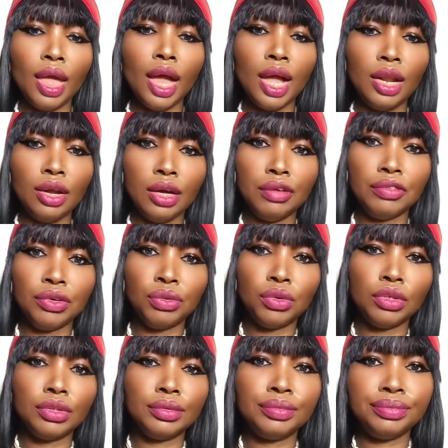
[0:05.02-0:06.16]
Hello
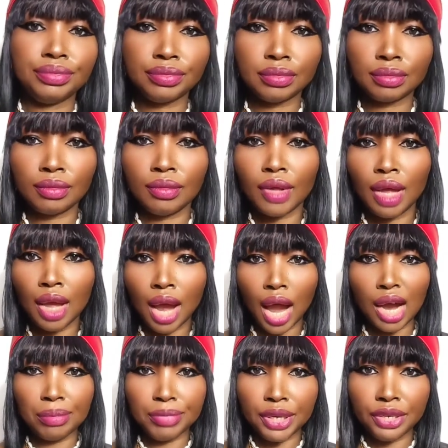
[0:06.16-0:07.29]
everyone.
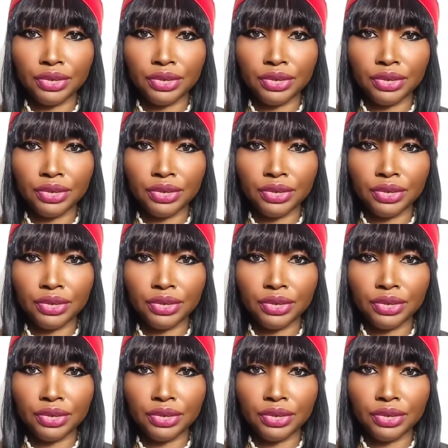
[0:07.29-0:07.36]
Happy